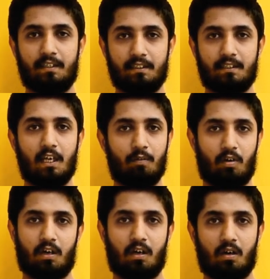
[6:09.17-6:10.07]
I'll make a
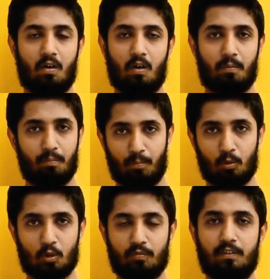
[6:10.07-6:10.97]
detailed one
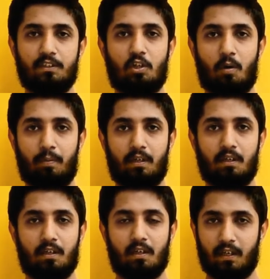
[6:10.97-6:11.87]
on both of
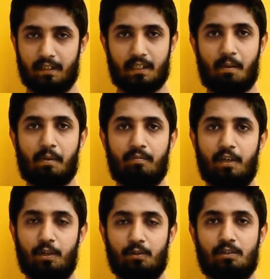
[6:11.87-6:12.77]
this topic
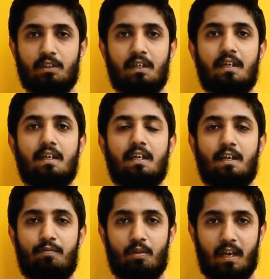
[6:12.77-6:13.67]
in the coming videos.